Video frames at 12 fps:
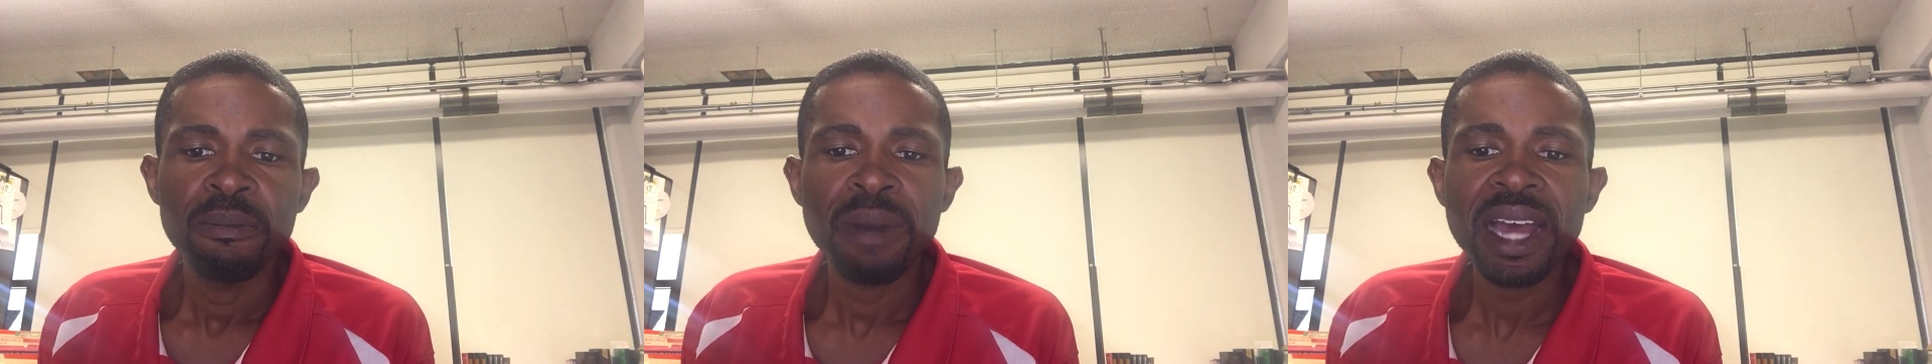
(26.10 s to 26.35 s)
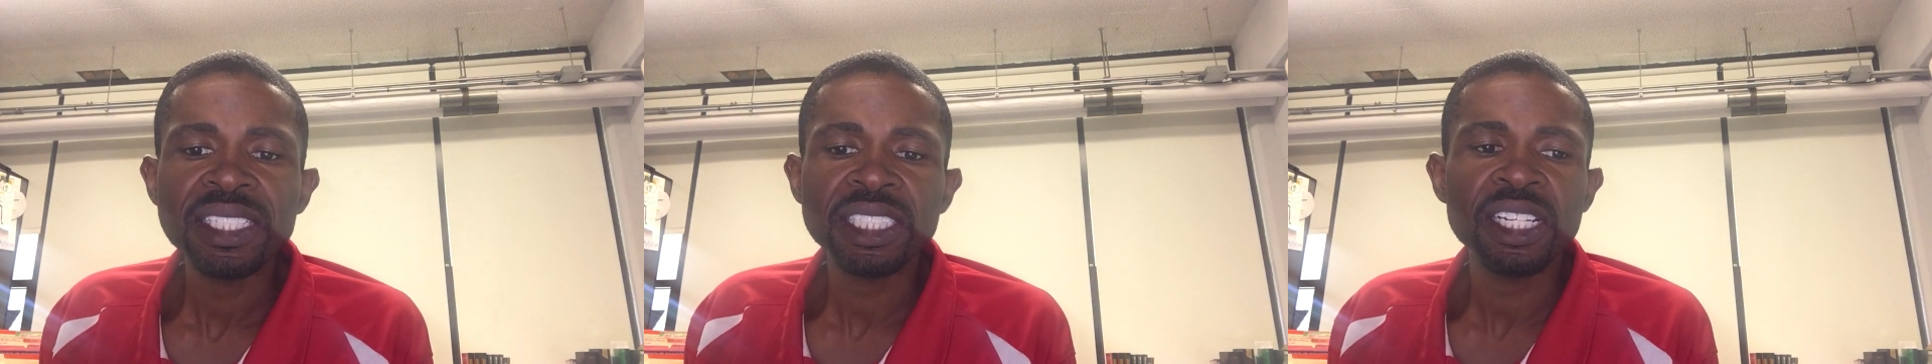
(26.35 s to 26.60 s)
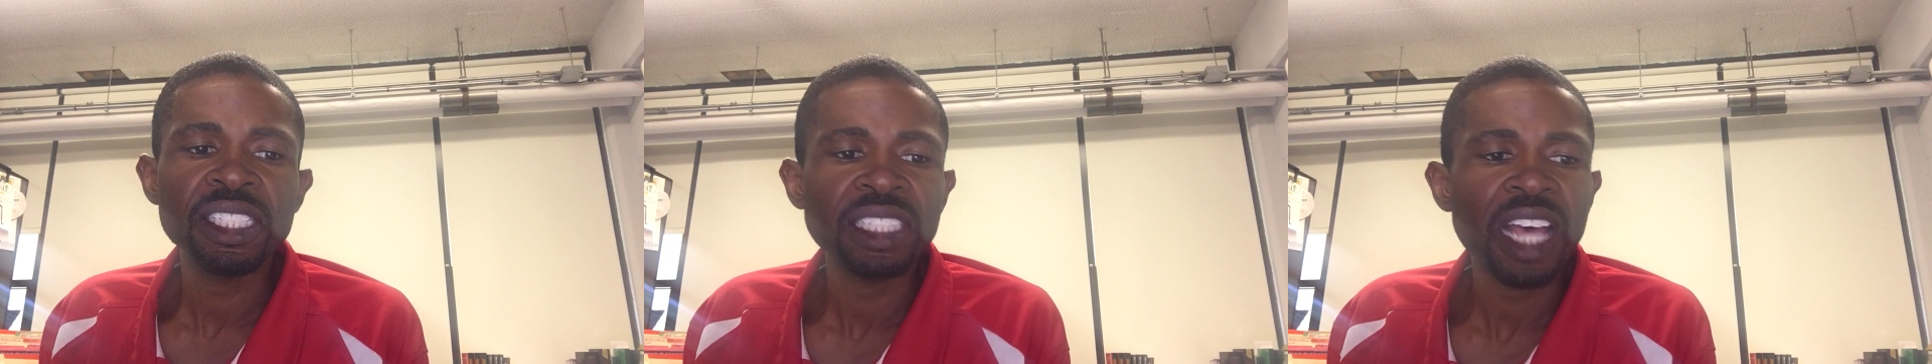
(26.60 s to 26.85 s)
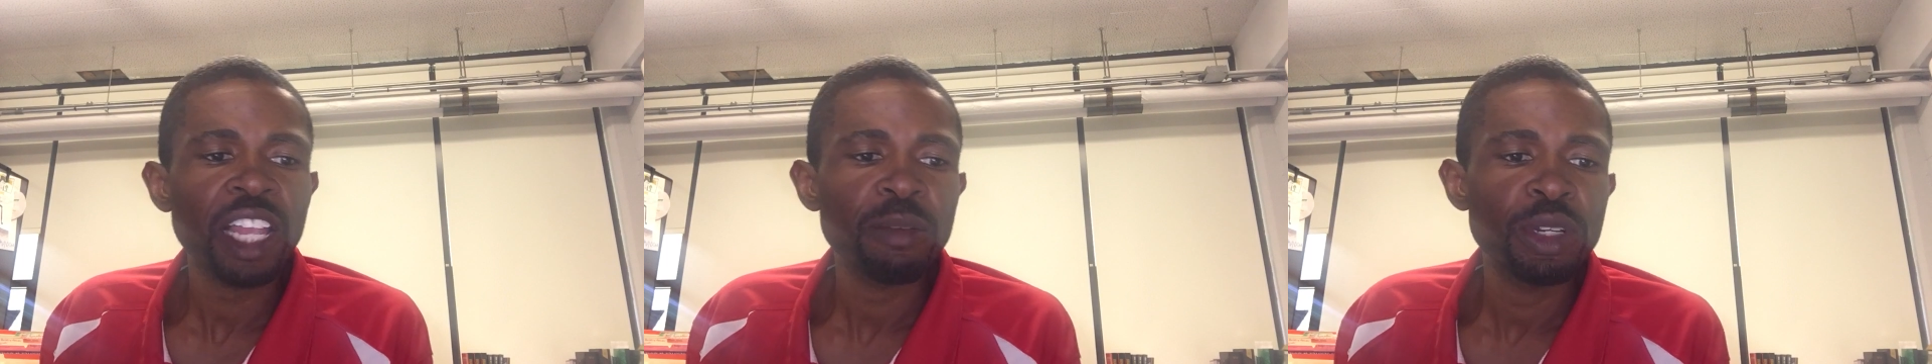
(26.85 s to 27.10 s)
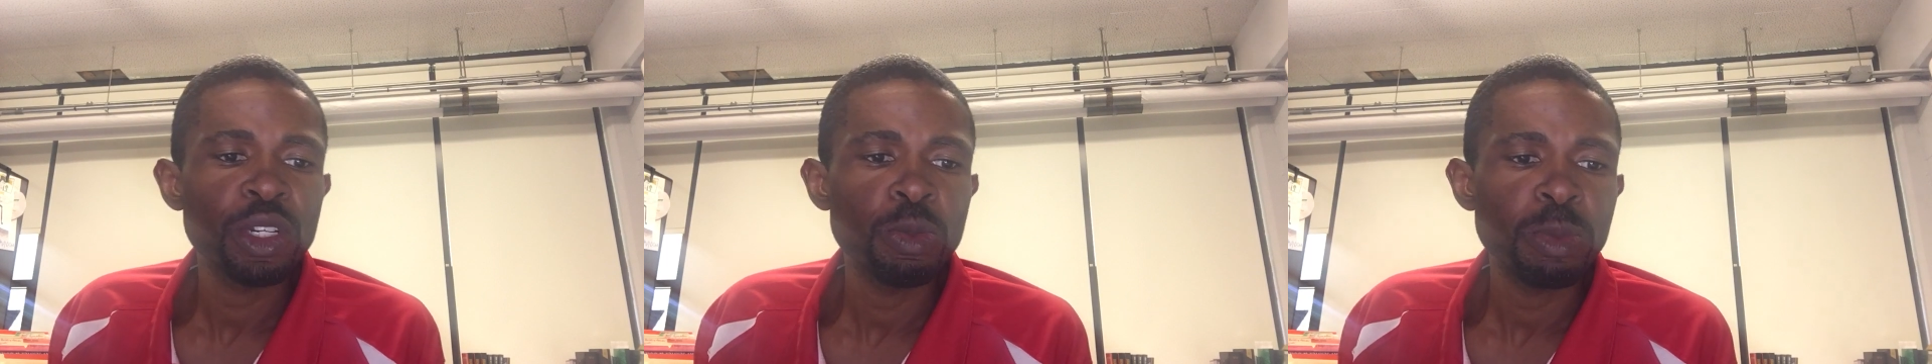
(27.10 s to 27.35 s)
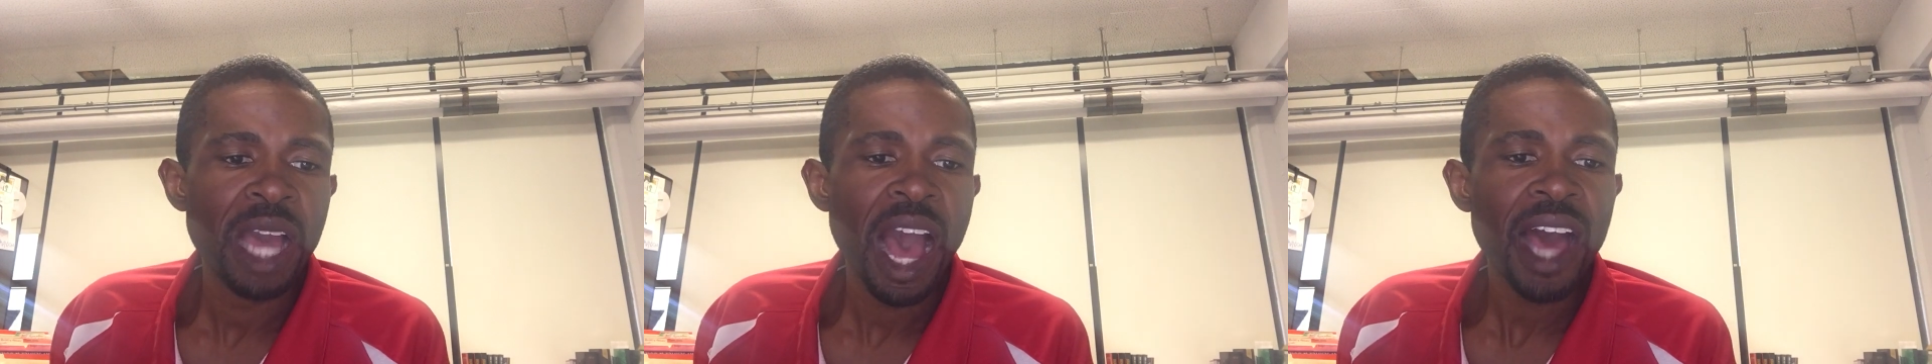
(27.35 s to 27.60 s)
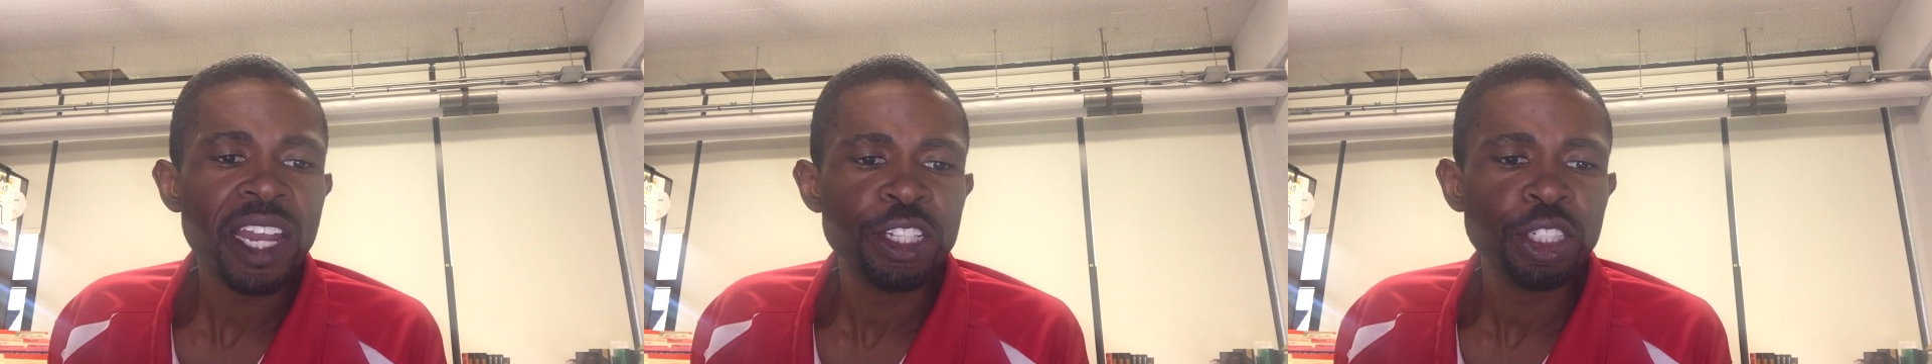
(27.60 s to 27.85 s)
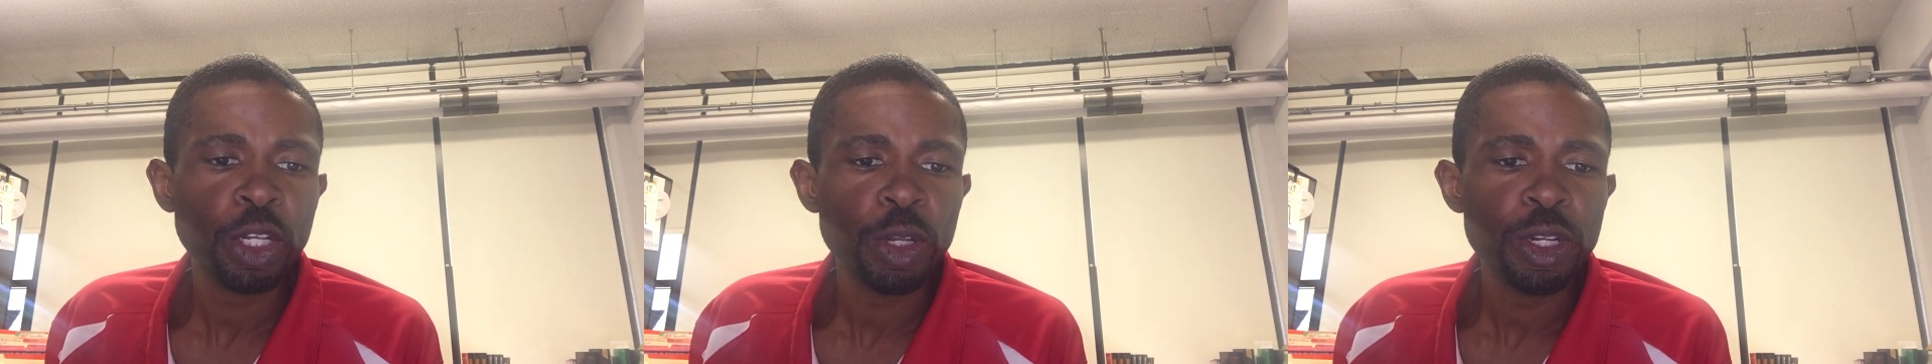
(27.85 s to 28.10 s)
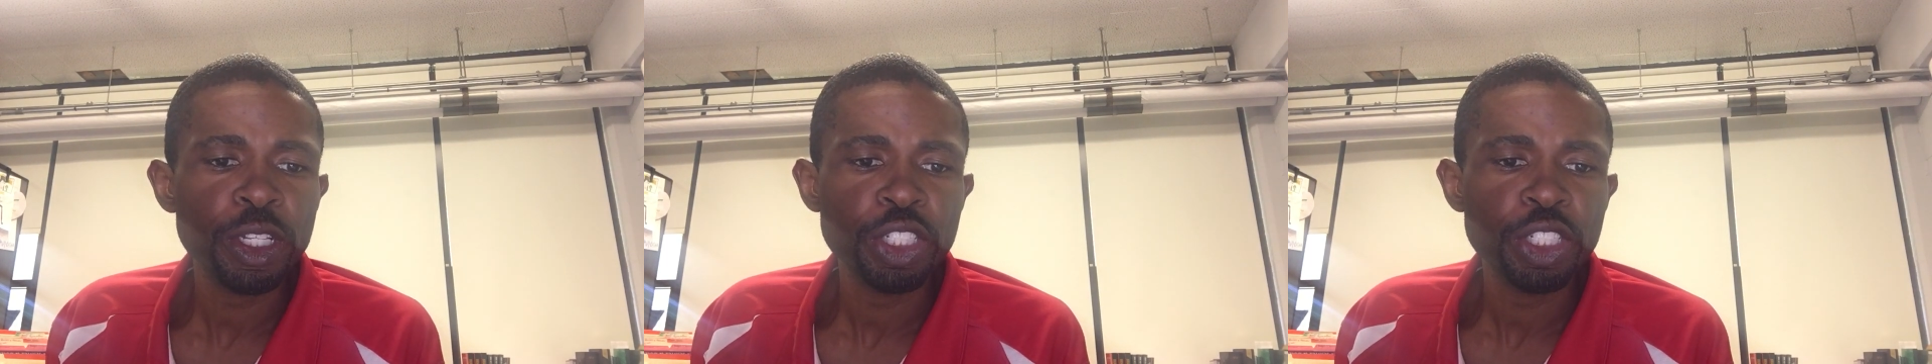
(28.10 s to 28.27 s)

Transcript: 'My son Solomon, whom God has clearly